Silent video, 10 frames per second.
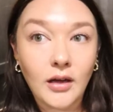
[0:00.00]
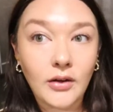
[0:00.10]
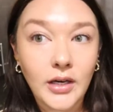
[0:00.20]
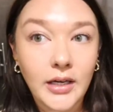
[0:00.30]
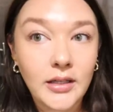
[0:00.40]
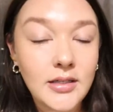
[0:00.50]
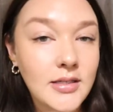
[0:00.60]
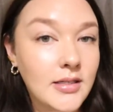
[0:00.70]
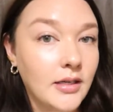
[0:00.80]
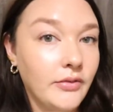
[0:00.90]
All right,
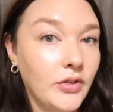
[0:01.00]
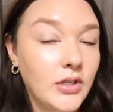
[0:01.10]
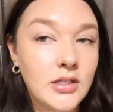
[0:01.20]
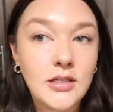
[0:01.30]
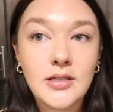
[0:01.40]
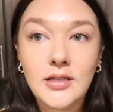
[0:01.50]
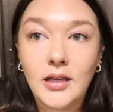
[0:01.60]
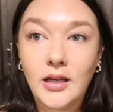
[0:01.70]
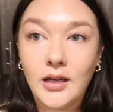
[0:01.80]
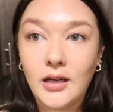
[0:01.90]
let's see if you can
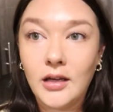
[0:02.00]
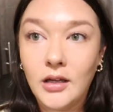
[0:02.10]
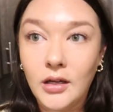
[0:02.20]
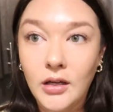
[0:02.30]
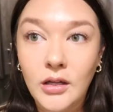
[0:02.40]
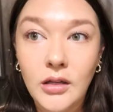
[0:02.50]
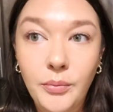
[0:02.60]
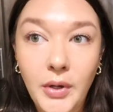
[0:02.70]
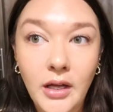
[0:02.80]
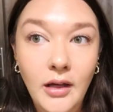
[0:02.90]
see
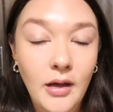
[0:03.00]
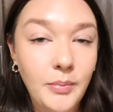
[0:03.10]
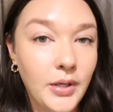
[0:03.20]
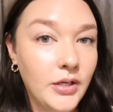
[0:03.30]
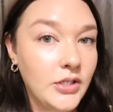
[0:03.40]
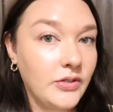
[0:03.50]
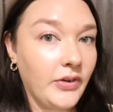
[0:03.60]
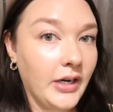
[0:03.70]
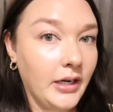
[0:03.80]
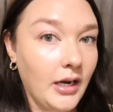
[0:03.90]
the makeup. Just
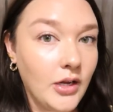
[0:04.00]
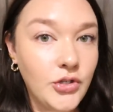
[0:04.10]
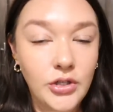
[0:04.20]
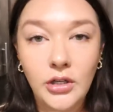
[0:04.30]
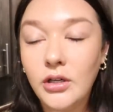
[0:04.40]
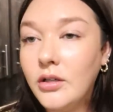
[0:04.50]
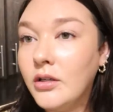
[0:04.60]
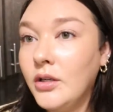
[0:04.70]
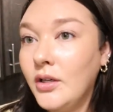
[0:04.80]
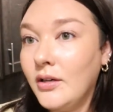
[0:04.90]
very natural
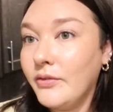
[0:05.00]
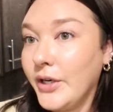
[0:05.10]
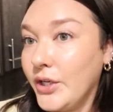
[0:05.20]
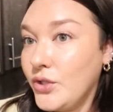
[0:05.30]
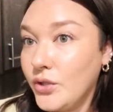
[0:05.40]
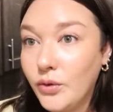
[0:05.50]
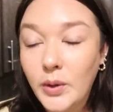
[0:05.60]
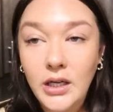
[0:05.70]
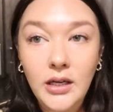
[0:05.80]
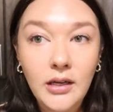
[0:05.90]
very
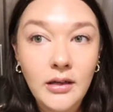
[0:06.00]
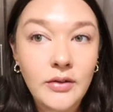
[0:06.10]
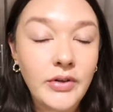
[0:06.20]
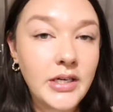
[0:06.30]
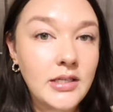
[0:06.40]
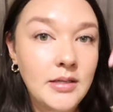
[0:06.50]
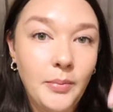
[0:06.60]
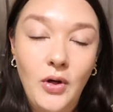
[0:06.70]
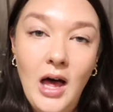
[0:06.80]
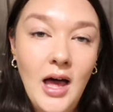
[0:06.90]
dewy, very
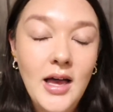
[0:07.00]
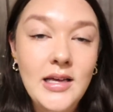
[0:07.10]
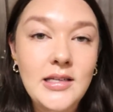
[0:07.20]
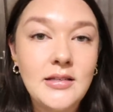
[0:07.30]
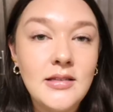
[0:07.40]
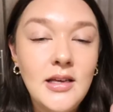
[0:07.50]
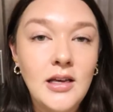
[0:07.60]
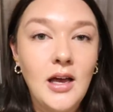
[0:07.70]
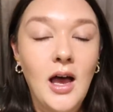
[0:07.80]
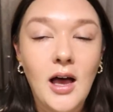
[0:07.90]
simple eyes.
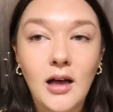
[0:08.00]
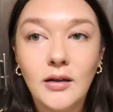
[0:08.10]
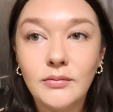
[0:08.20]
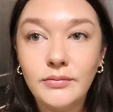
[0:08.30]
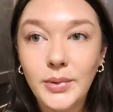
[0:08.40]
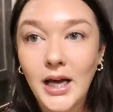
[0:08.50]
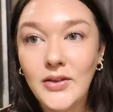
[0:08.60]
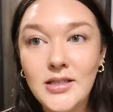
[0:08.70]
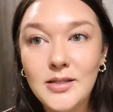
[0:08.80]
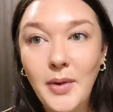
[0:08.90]
Um, yeah,
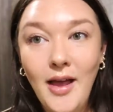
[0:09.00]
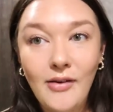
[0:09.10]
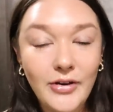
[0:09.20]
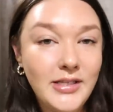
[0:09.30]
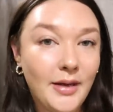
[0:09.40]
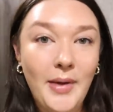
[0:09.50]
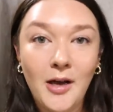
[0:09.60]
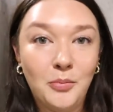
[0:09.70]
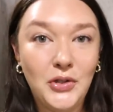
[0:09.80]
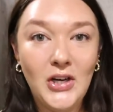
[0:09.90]
this is my everyday
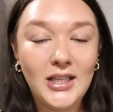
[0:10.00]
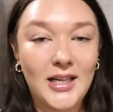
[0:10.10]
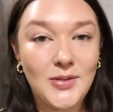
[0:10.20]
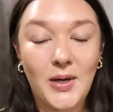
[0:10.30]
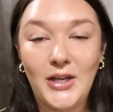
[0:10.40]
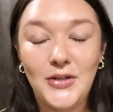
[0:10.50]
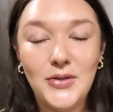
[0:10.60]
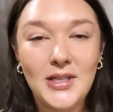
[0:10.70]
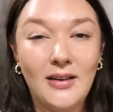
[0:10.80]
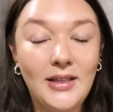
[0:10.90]
makeup look. That's what I
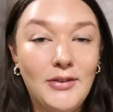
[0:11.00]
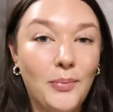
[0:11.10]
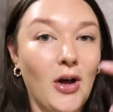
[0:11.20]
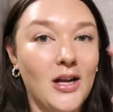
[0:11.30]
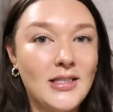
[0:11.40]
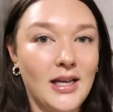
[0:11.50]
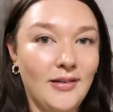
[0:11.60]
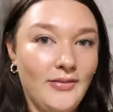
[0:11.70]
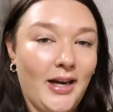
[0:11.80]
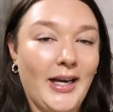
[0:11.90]
use. I'll leave the products I
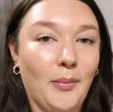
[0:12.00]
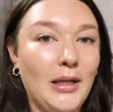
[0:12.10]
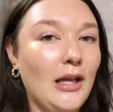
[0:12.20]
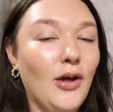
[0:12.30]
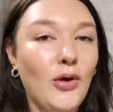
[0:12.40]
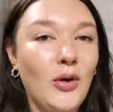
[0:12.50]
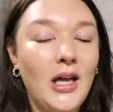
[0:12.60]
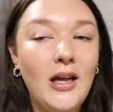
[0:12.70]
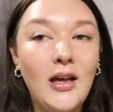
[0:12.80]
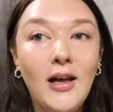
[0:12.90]
can find down below
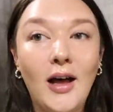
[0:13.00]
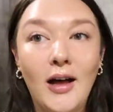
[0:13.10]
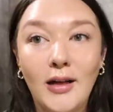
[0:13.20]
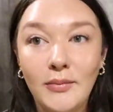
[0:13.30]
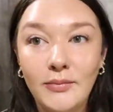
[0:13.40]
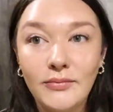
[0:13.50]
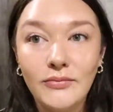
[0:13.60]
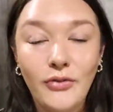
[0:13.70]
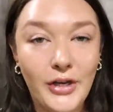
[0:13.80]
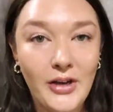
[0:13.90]
um,
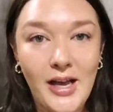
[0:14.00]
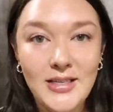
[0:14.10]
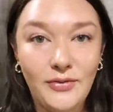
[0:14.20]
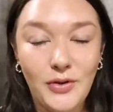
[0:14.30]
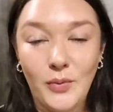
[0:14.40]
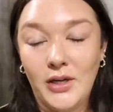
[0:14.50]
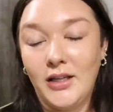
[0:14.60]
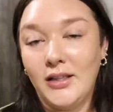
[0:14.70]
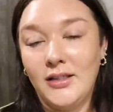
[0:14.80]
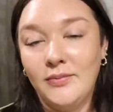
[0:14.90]
for you guys if you want
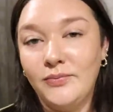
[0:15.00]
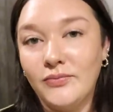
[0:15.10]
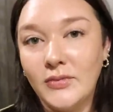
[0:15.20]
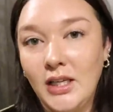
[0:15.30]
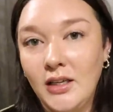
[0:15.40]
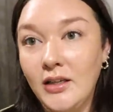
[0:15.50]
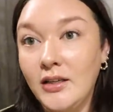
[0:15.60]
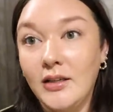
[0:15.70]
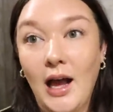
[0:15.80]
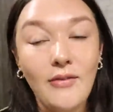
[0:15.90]
to
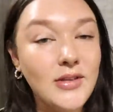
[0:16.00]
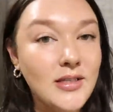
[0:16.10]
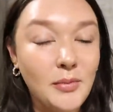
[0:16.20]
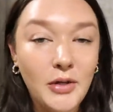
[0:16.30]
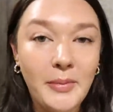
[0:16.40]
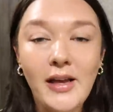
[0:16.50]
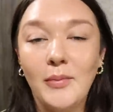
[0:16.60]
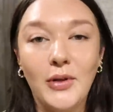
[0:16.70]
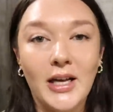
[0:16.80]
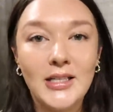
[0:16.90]
have the similar
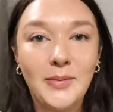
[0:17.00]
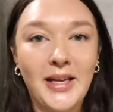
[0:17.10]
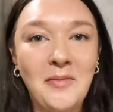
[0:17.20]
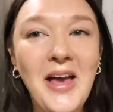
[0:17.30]
makeup look as me.